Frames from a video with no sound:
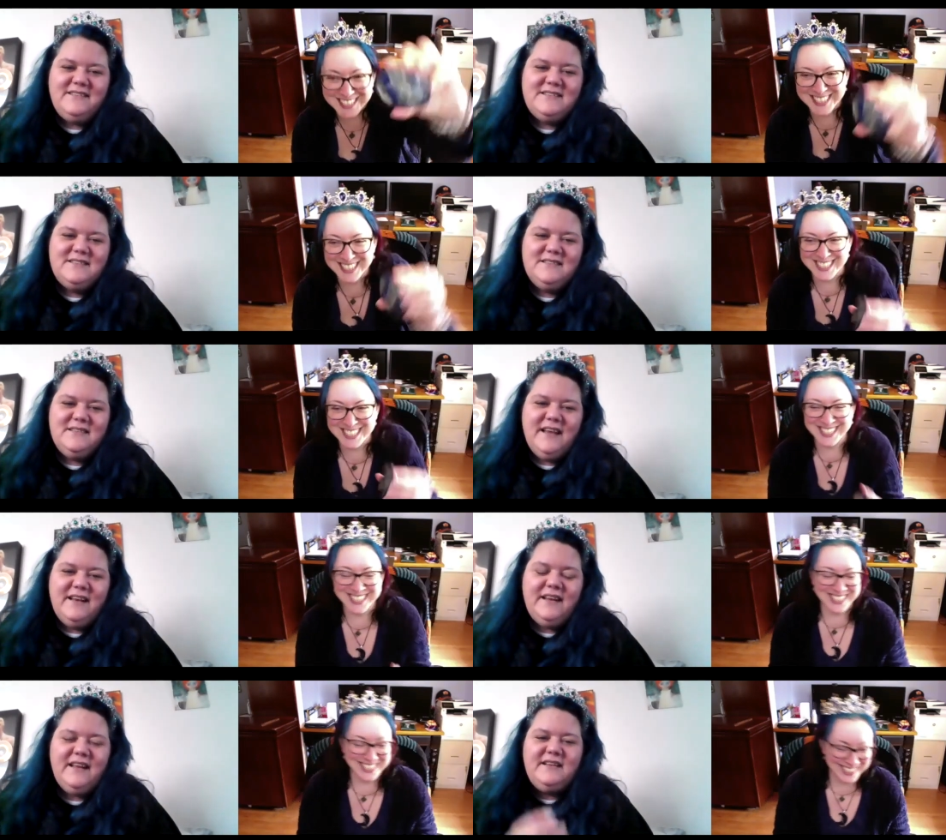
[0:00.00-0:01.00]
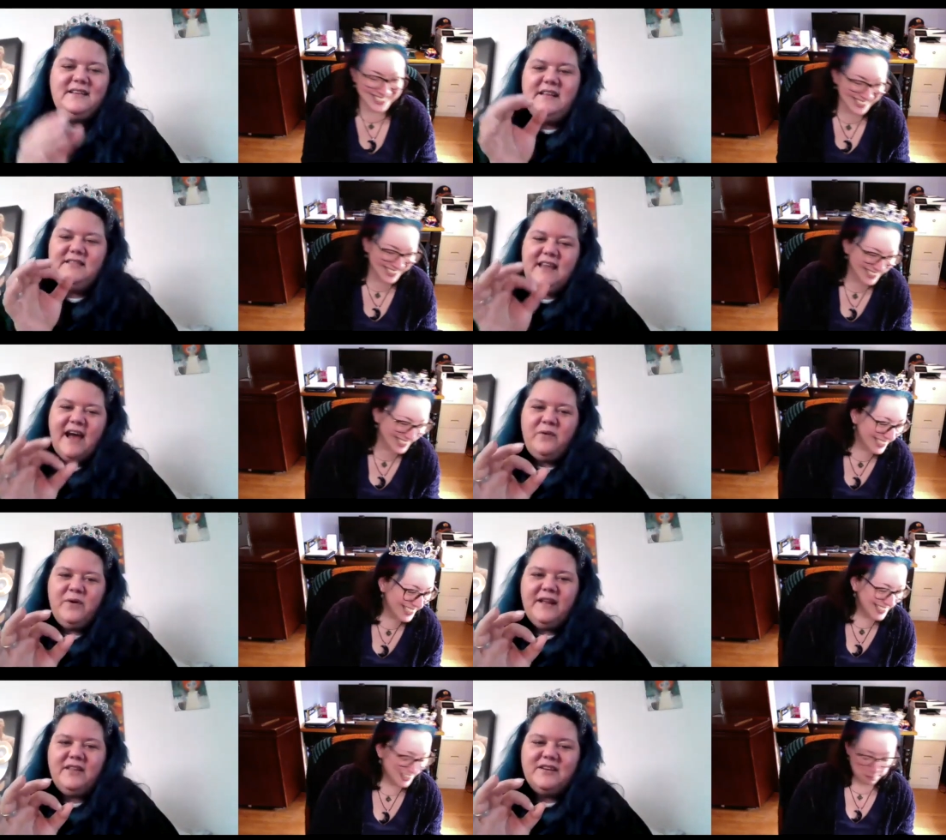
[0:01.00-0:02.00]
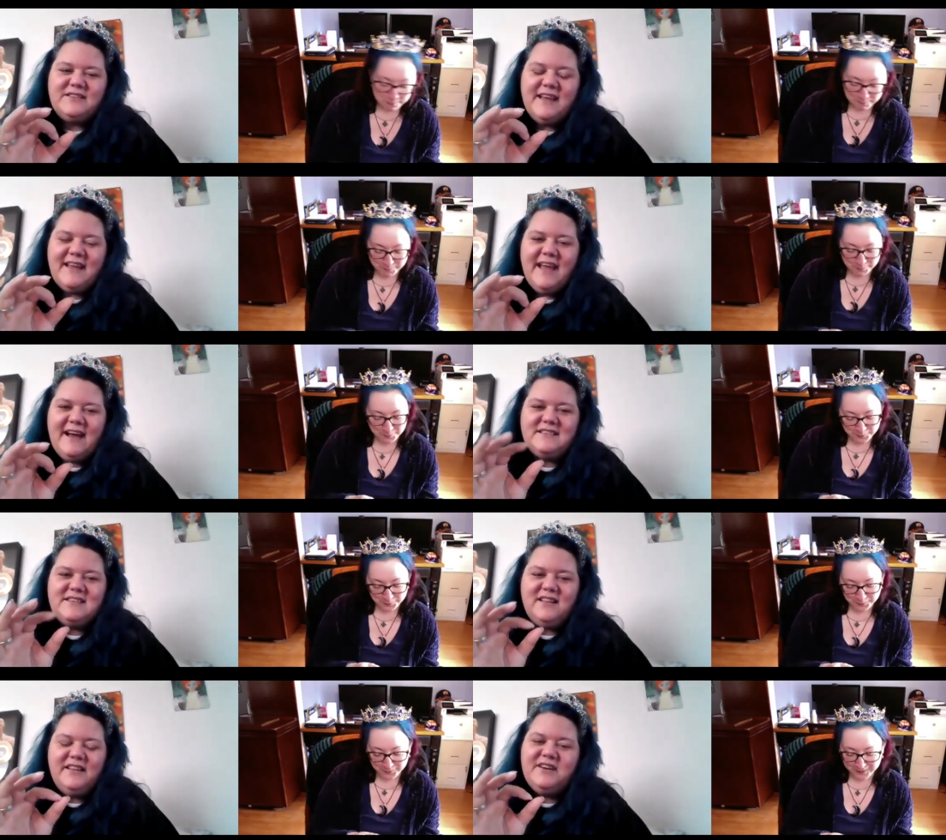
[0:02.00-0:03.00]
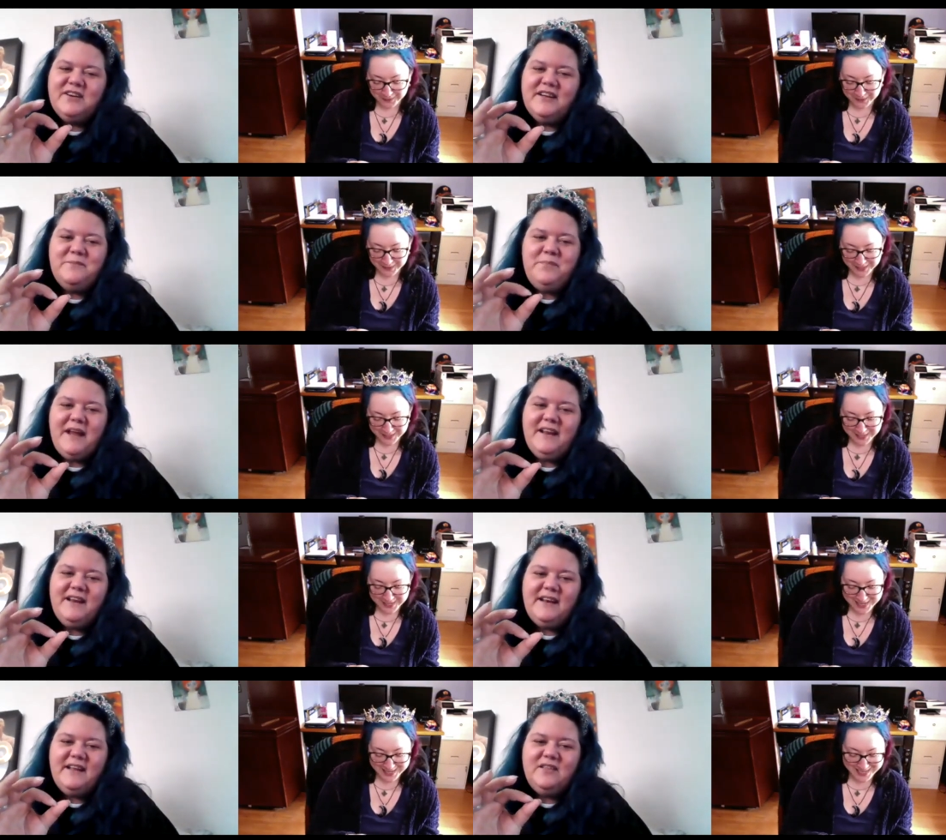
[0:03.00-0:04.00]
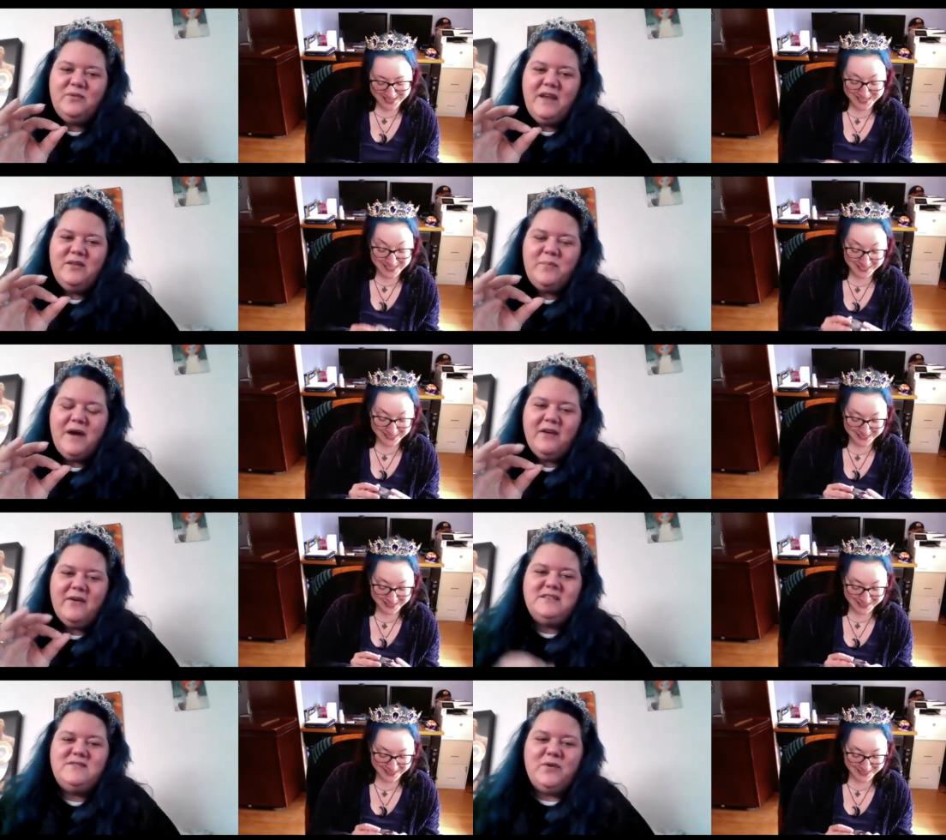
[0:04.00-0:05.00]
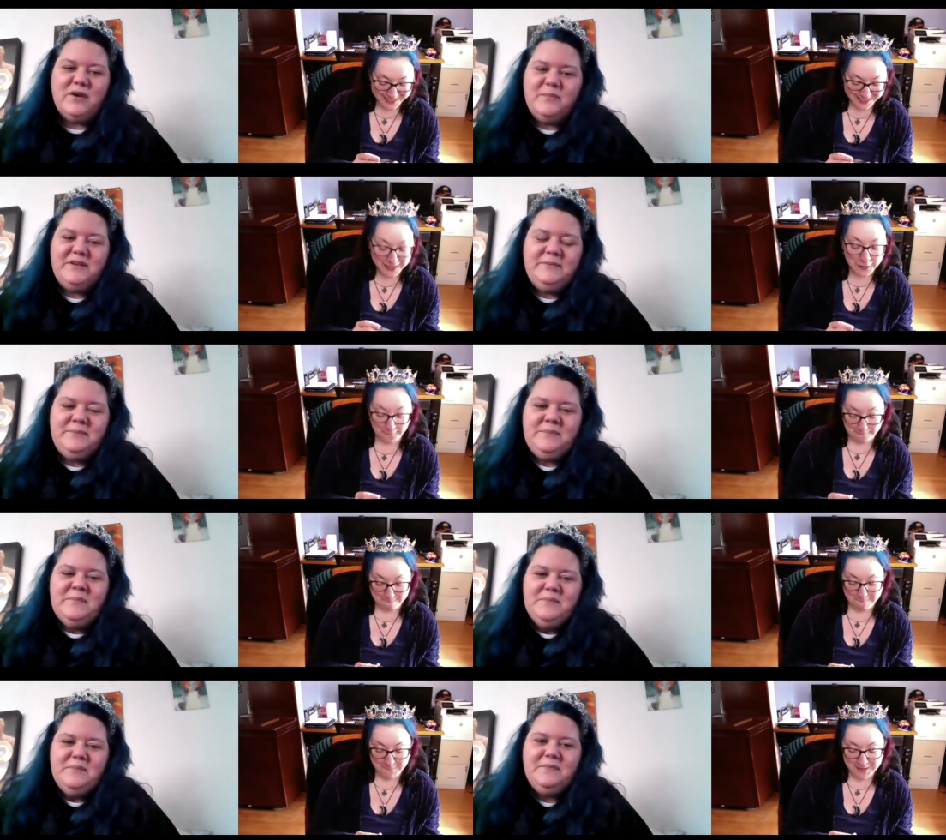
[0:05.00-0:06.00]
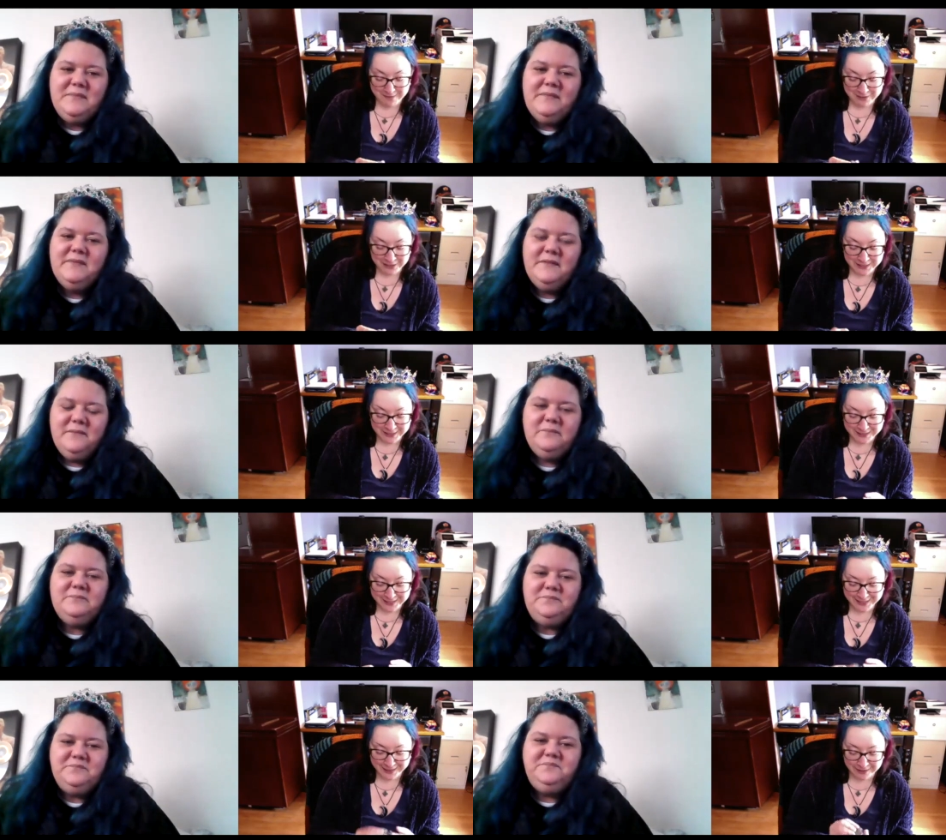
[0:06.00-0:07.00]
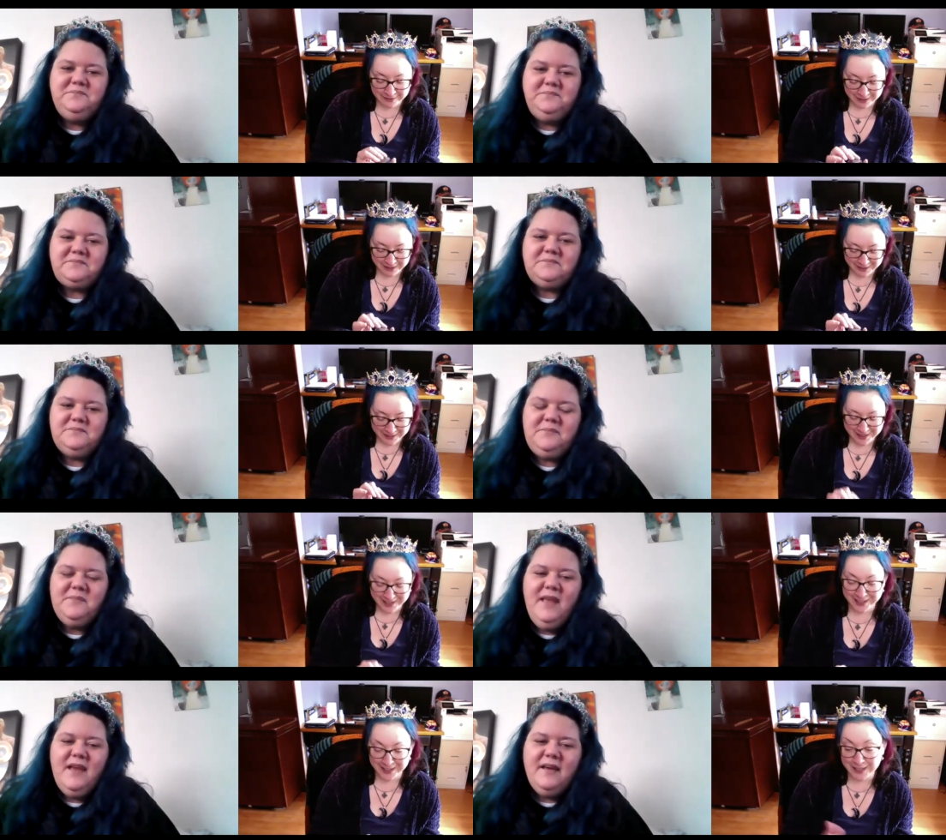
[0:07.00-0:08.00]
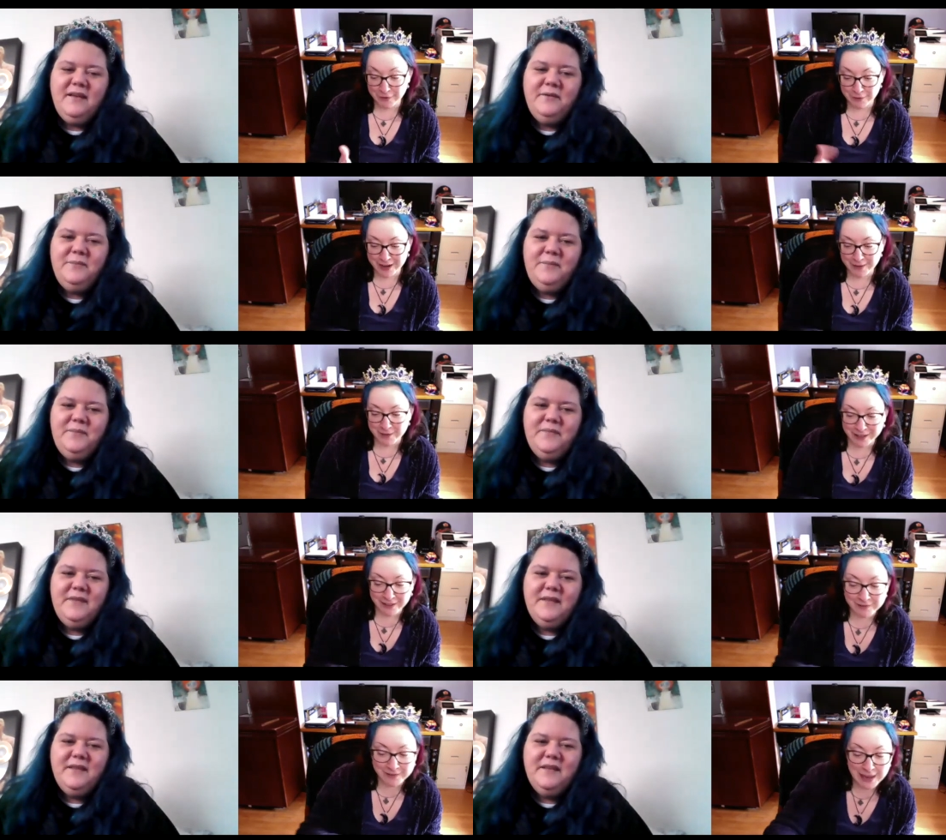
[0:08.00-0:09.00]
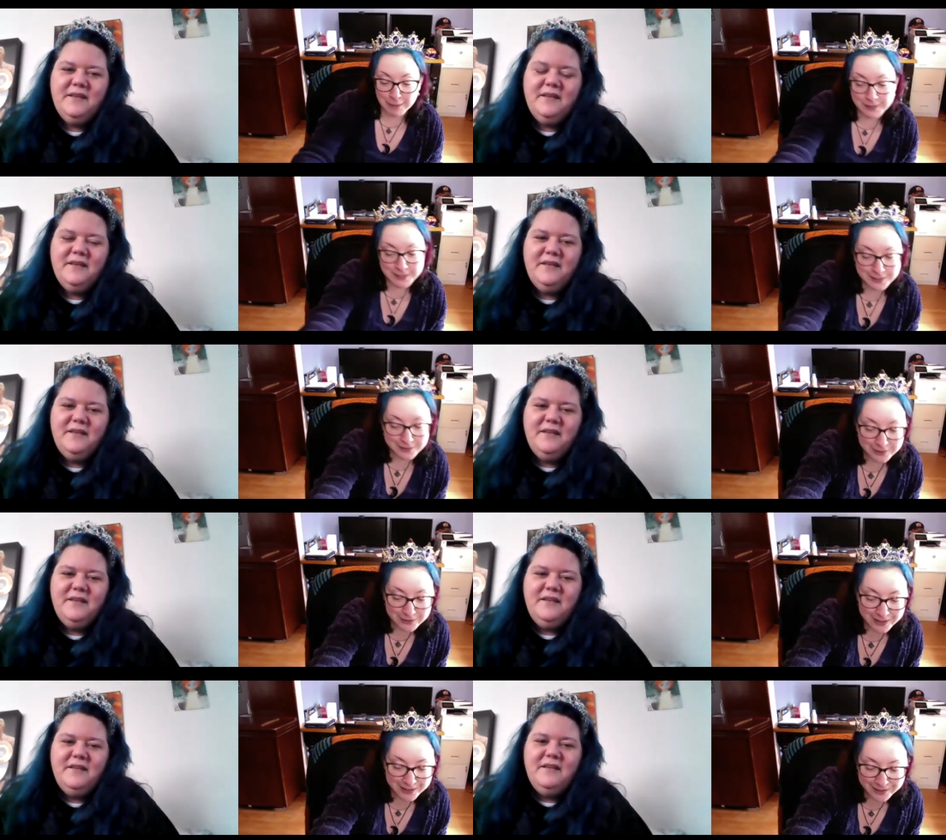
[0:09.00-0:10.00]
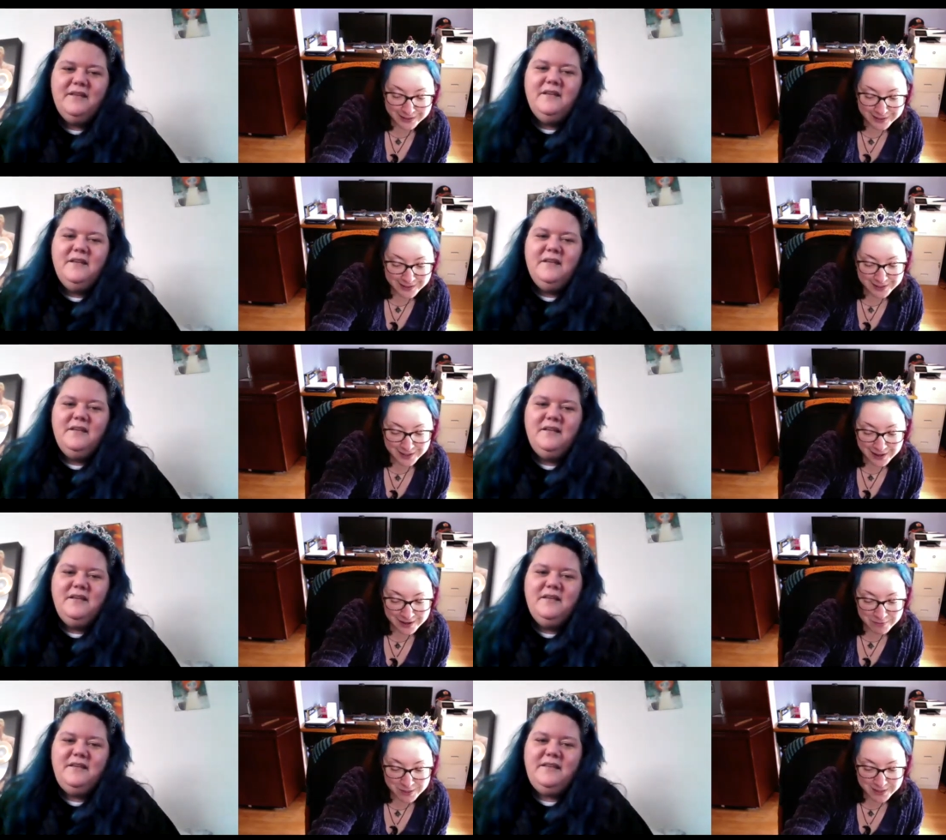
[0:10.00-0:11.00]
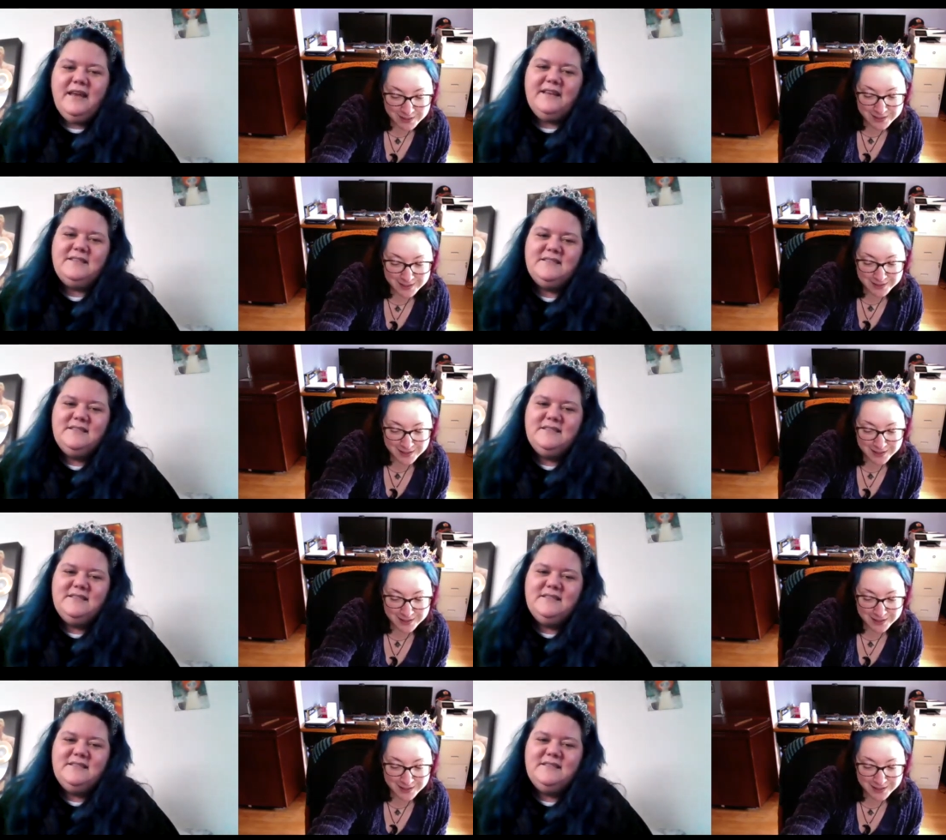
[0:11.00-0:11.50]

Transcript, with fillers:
Speaker 1: it's and it that one it looks like it has glitter embedded in it the it way does, the pyrites formed.
Speaker 2: It really does. I love it yeah. Uh, either way, I mean, I love Lapis too, and I am just, yes.